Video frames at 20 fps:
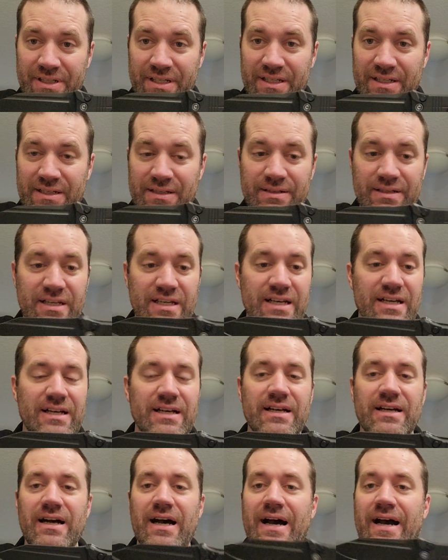it,
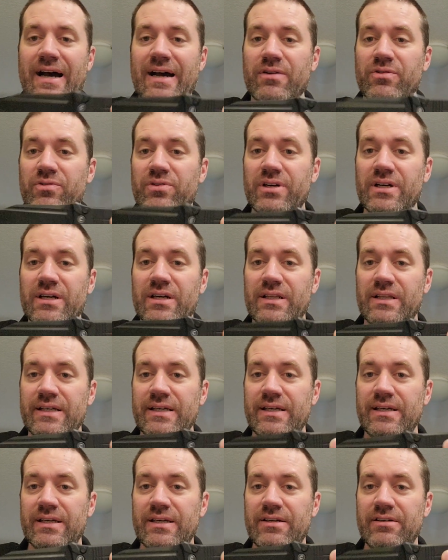I
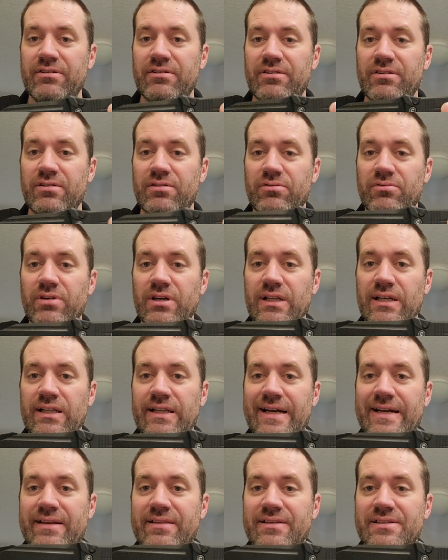really
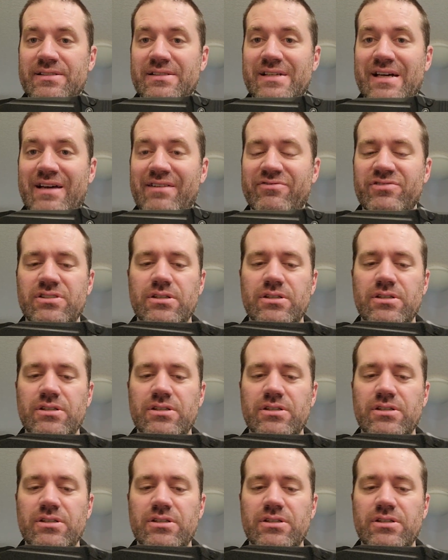liked this knife.